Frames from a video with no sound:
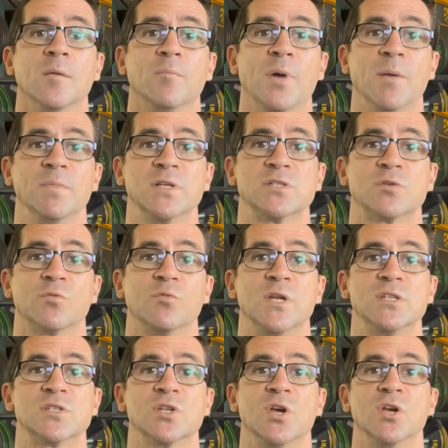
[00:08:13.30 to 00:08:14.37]
Published
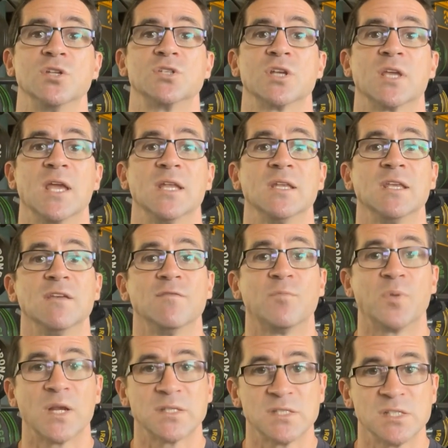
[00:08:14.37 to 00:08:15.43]
research can give
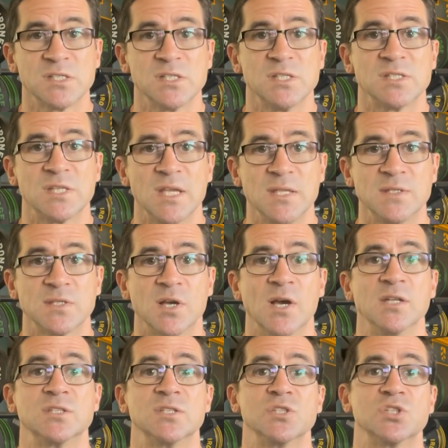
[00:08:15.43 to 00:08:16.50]
practitioners
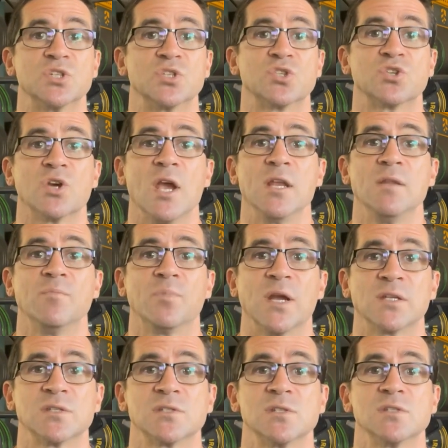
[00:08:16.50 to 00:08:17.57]
insights into the training
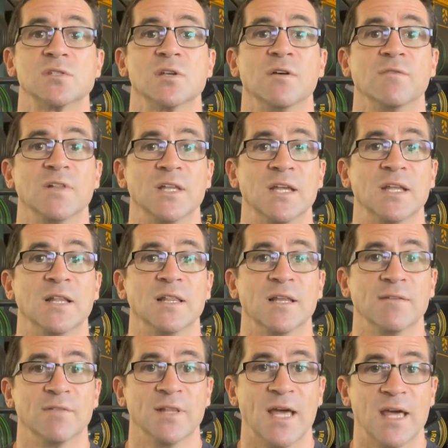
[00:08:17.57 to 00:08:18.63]
practices of elite
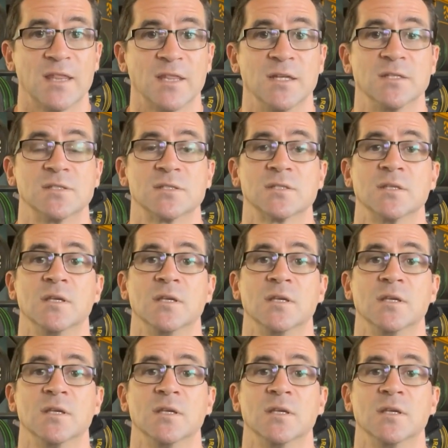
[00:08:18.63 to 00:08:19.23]
level athletes.